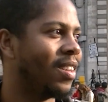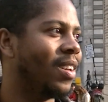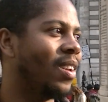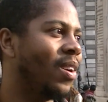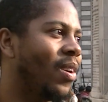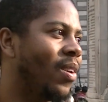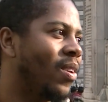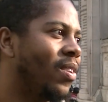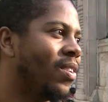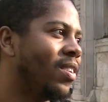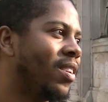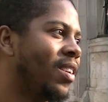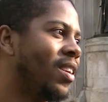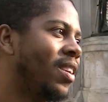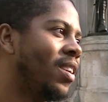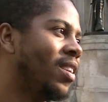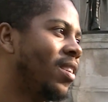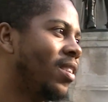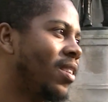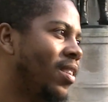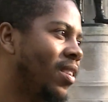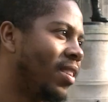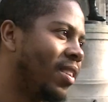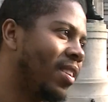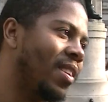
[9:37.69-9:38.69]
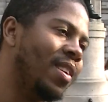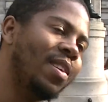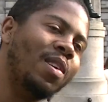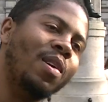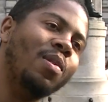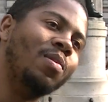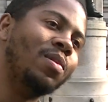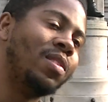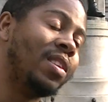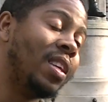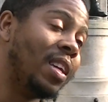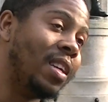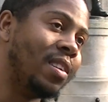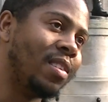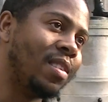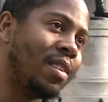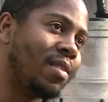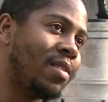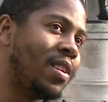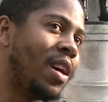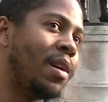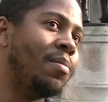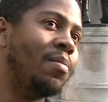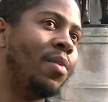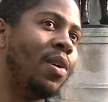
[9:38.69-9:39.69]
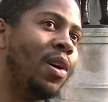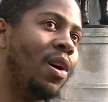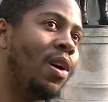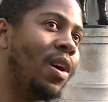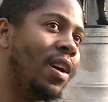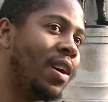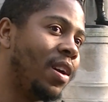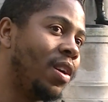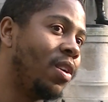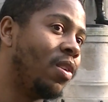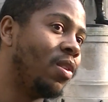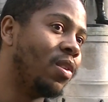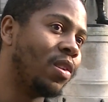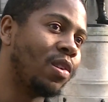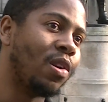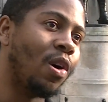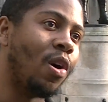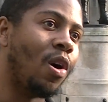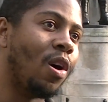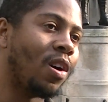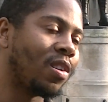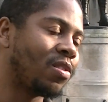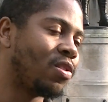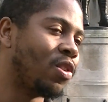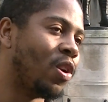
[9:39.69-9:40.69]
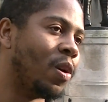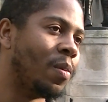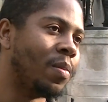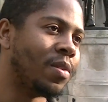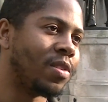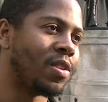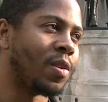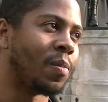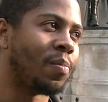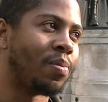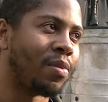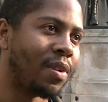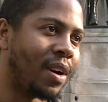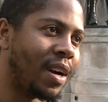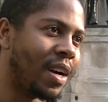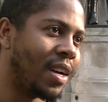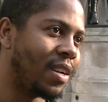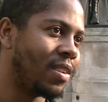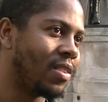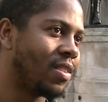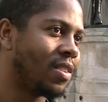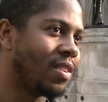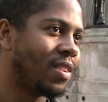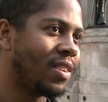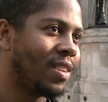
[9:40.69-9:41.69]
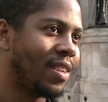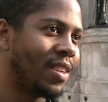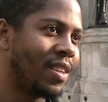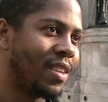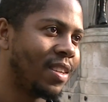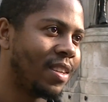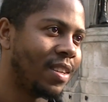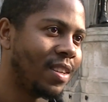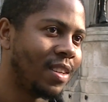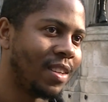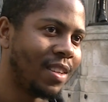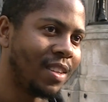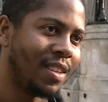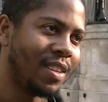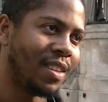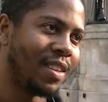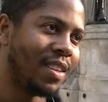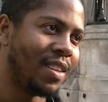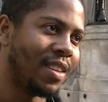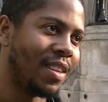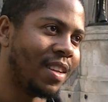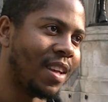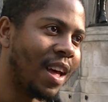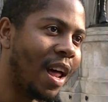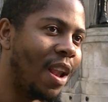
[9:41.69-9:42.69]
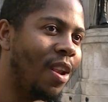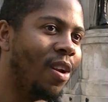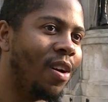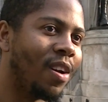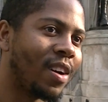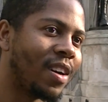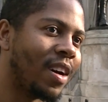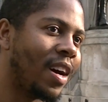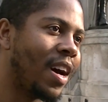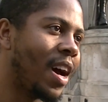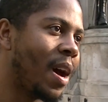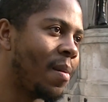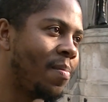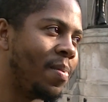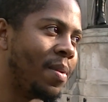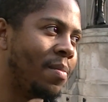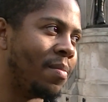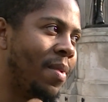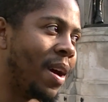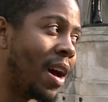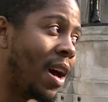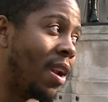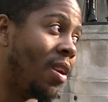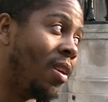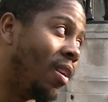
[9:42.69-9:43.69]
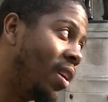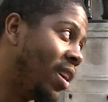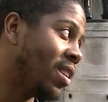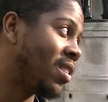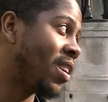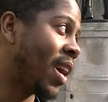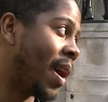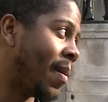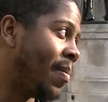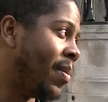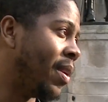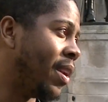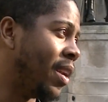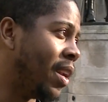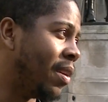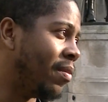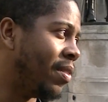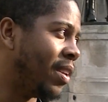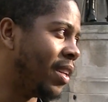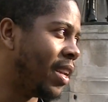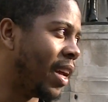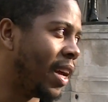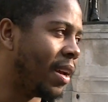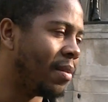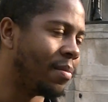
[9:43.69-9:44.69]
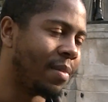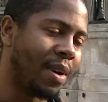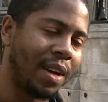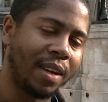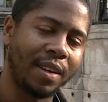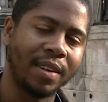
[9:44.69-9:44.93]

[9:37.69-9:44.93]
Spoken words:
We're still in September, and you already got October surprise. A lot could happen, man. A lot is happening every day, man.